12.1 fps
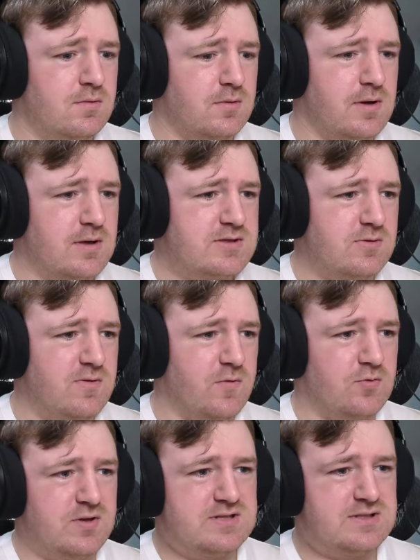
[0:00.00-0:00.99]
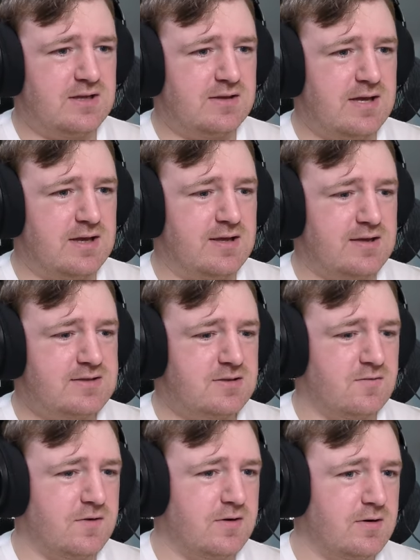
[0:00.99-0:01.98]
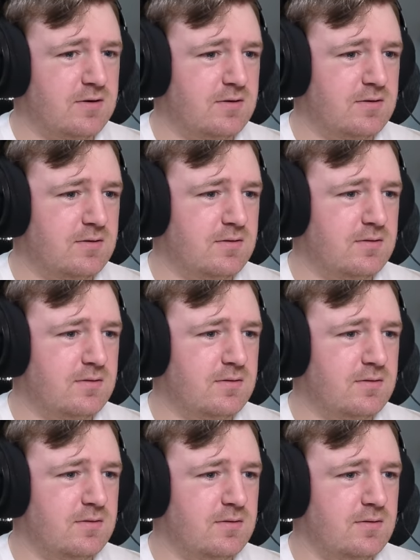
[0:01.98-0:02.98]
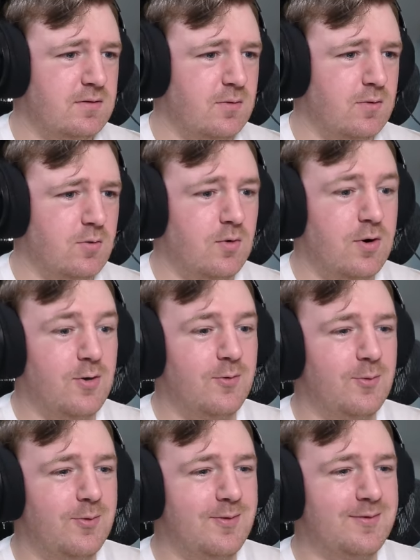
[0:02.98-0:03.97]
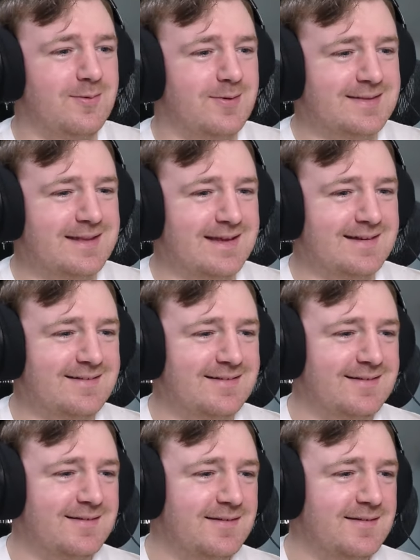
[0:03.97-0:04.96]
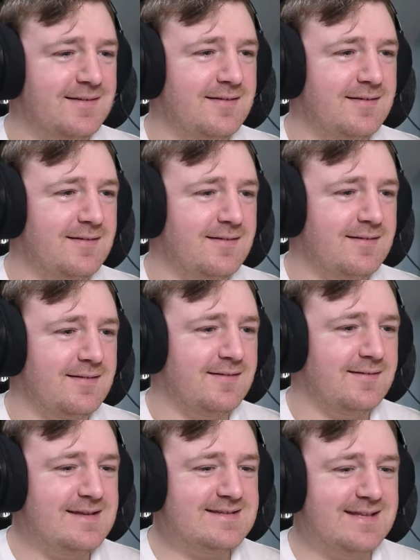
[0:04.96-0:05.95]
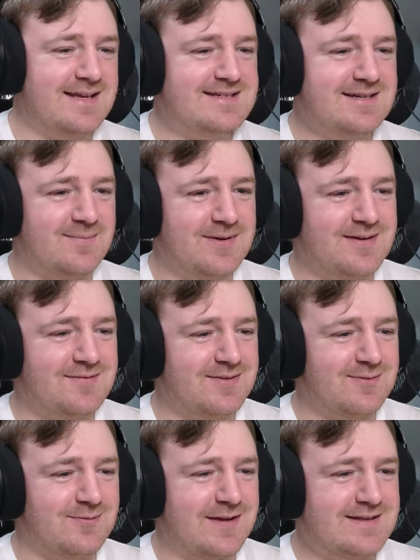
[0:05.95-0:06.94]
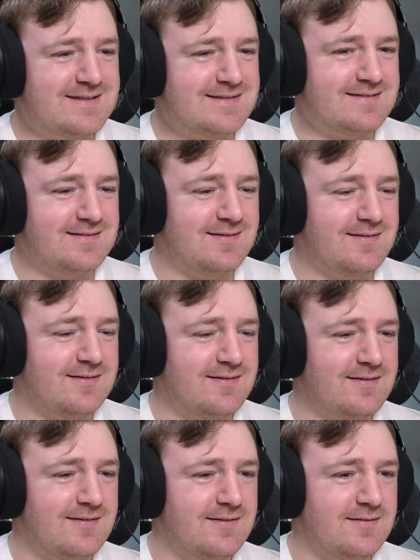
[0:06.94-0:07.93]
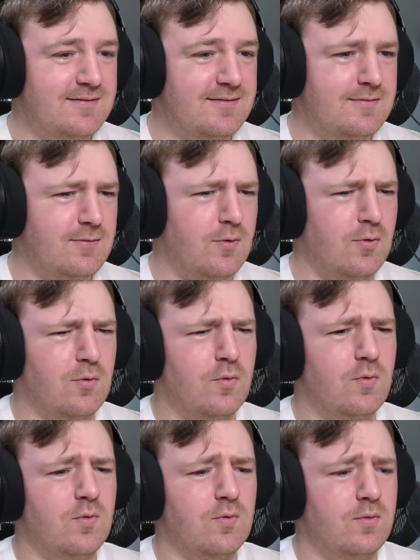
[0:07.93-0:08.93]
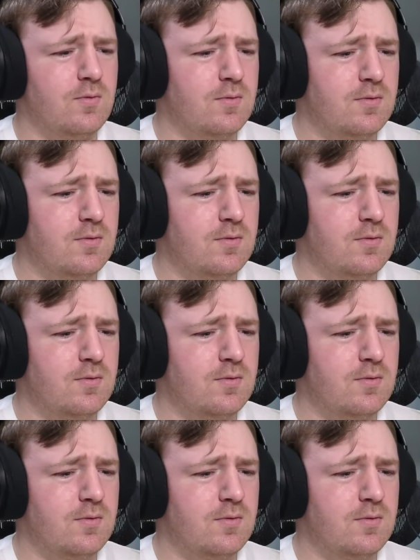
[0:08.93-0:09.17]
Okay, so we've only seen leg kicks so far. Whoa, what the hell? He's like jumping off the fence. Oh.